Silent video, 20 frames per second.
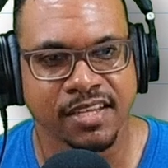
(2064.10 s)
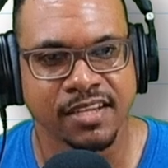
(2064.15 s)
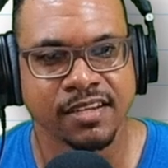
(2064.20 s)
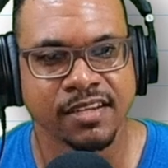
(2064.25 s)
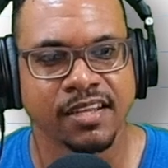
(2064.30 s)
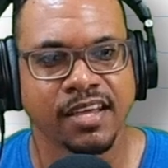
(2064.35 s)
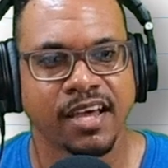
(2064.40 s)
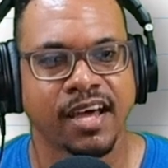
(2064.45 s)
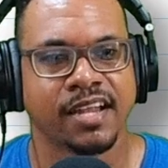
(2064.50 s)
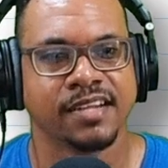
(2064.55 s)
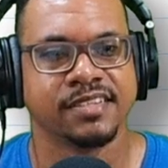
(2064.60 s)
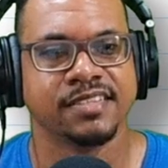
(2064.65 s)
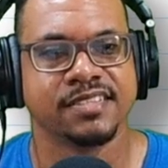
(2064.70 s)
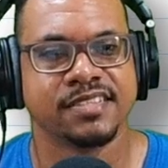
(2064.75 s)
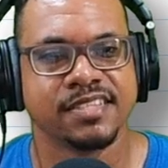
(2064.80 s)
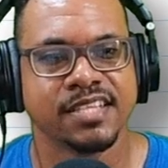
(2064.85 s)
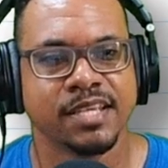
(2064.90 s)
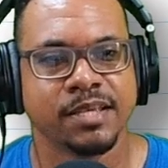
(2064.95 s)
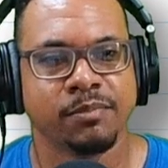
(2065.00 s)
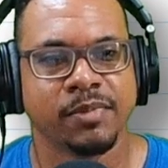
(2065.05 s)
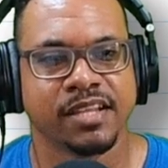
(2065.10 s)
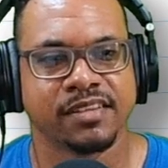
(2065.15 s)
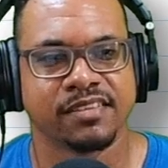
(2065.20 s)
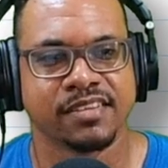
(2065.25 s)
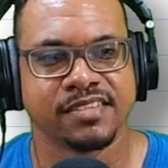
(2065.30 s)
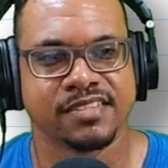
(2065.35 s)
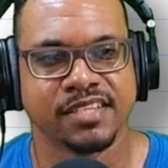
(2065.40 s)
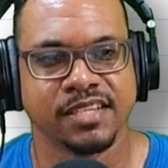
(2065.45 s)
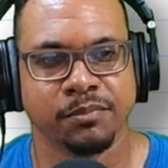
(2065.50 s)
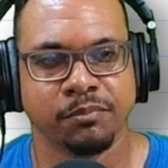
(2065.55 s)
end, and the same
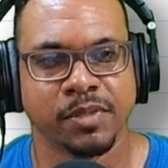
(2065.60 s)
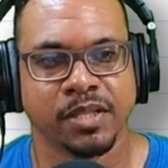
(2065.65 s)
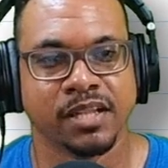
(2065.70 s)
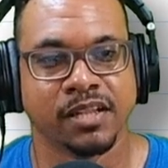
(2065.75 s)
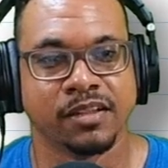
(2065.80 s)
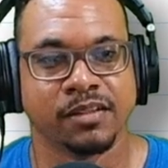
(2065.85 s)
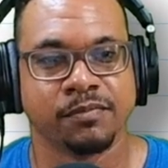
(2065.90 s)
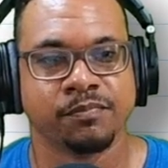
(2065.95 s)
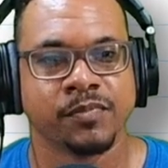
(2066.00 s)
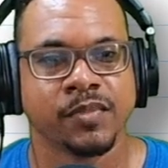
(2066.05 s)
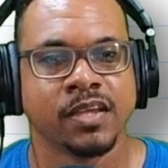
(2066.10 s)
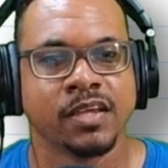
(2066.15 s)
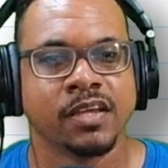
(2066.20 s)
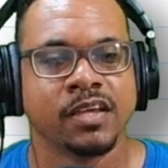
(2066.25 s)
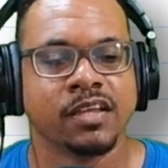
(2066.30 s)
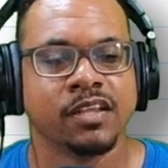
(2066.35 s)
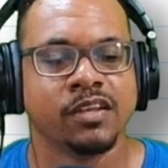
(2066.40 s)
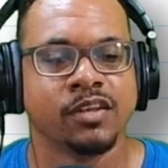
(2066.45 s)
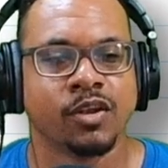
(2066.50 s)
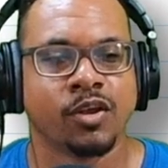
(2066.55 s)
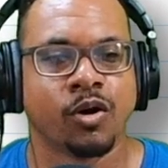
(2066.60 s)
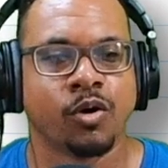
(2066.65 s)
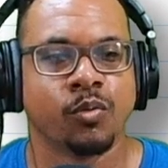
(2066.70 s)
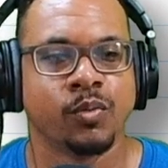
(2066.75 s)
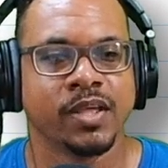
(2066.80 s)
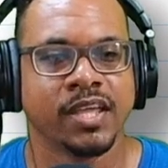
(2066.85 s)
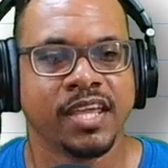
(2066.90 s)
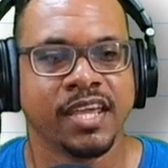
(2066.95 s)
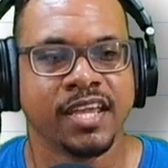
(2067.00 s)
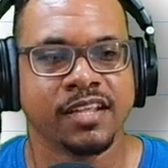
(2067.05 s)
letters in the middle.
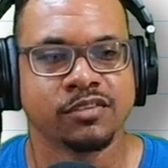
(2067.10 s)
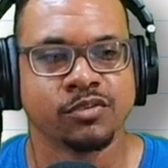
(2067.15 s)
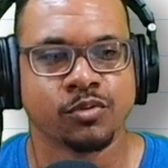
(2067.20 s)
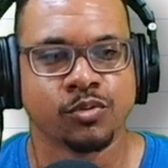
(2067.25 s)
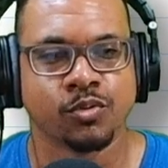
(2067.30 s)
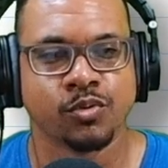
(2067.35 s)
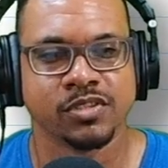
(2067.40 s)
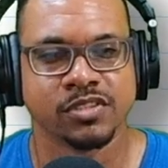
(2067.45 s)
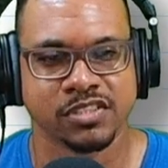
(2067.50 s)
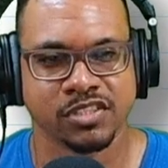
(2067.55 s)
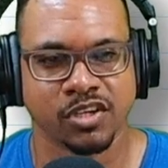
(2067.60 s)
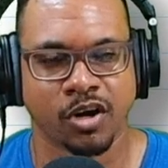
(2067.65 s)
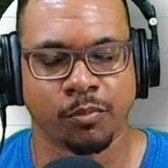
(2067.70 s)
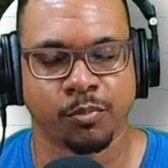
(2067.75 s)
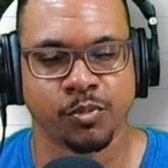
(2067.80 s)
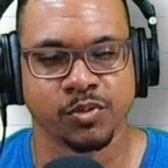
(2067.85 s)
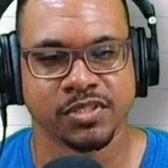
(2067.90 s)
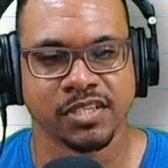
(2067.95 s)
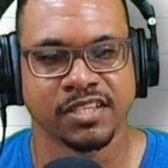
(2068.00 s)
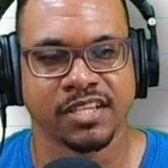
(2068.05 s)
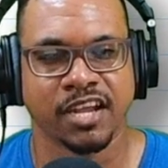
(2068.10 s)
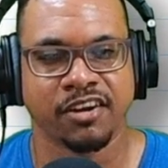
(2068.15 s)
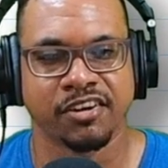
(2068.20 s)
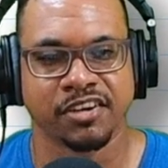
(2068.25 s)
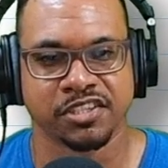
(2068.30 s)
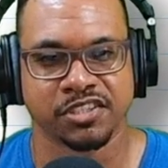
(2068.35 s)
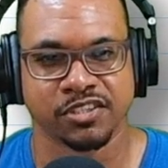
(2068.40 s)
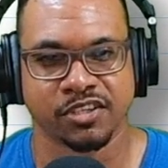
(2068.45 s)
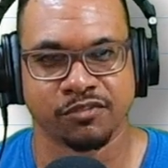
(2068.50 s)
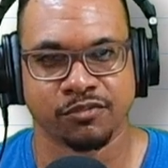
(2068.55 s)
Now, A to O is the opposite
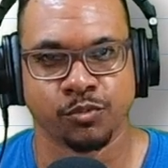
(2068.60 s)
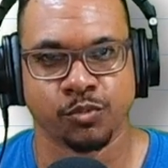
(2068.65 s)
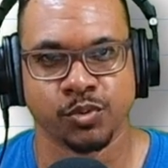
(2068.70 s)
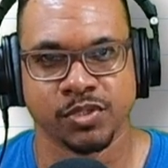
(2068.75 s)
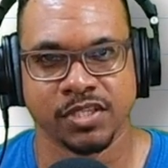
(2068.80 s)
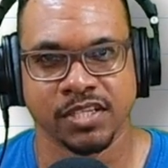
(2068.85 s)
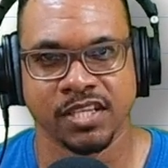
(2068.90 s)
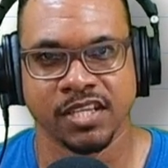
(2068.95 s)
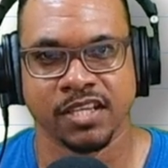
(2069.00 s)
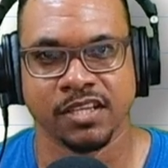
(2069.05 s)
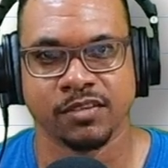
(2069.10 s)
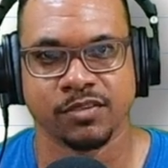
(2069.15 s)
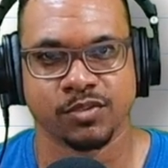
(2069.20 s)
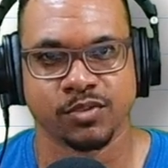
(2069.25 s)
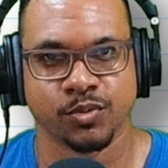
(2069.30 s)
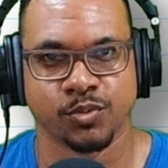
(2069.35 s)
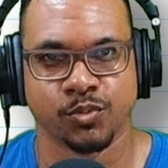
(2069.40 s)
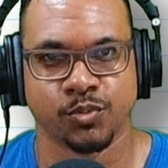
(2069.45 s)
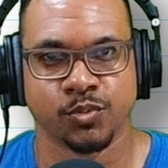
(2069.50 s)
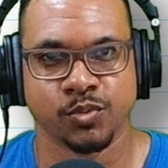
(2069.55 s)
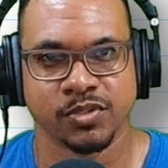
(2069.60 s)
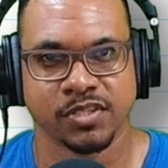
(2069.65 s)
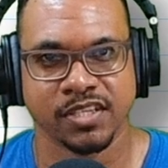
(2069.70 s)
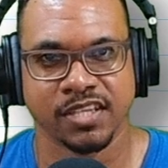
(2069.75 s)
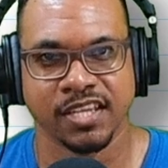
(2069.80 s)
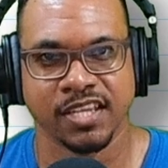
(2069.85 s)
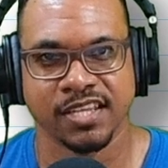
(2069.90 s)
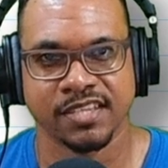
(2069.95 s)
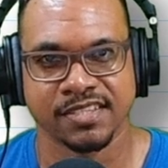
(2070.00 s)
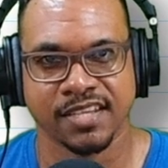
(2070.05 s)
direction of O to A. So O to
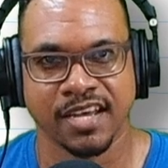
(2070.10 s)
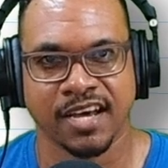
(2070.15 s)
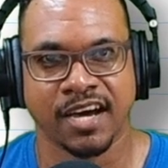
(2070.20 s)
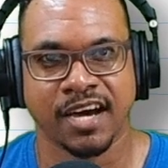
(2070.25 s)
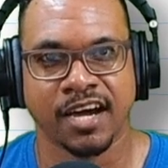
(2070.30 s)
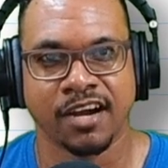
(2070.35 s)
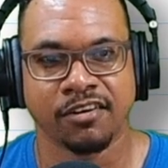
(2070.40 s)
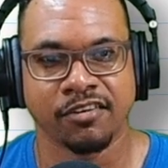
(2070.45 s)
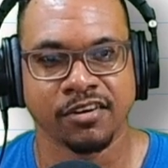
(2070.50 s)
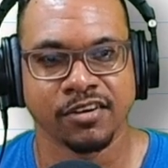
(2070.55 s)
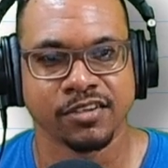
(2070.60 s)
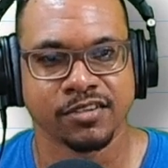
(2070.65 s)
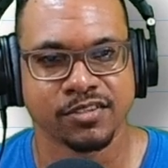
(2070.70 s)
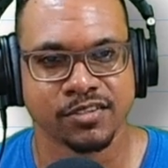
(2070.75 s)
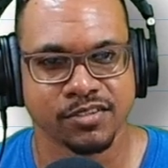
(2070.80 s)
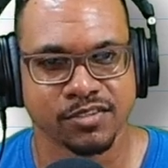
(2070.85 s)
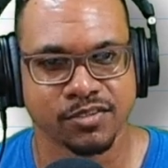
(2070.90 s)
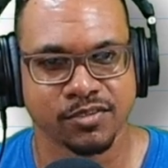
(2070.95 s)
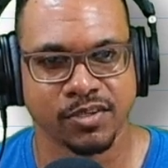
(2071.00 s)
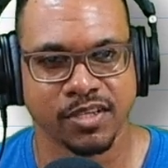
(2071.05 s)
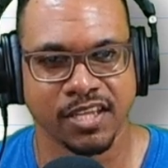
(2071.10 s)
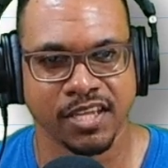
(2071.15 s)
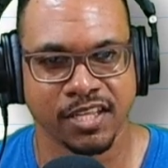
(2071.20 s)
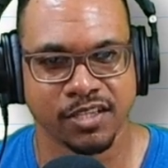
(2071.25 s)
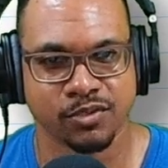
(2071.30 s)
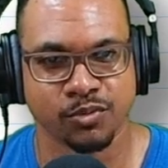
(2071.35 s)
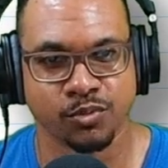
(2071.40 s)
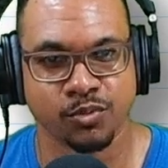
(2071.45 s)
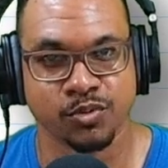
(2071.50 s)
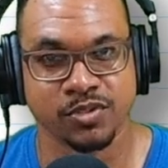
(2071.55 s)
A is R, so A
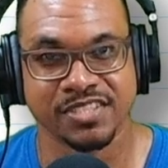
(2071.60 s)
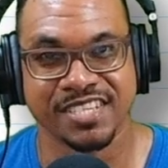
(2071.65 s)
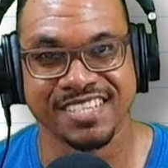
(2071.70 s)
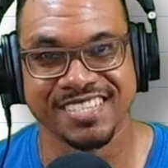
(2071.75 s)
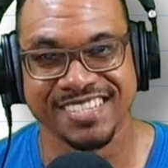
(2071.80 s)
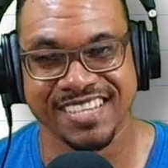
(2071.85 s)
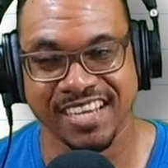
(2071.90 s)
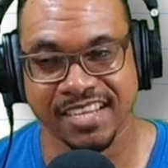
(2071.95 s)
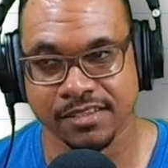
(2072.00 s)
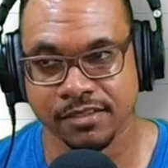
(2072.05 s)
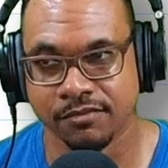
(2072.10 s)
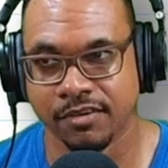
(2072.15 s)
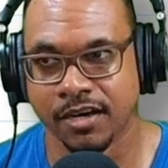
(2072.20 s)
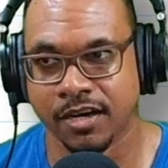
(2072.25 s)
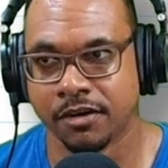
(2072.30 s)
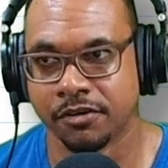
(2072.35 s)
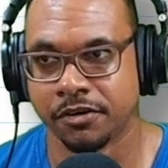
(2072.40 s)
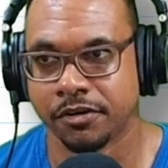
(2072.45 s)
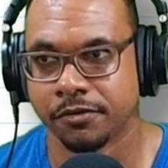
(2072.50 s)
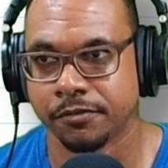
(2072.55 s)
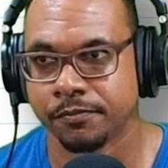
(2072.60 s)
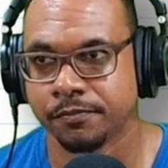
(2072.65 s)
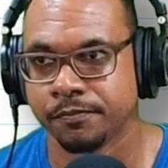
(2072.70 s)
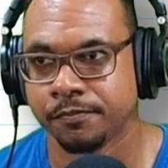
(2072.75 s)
to O is just -R.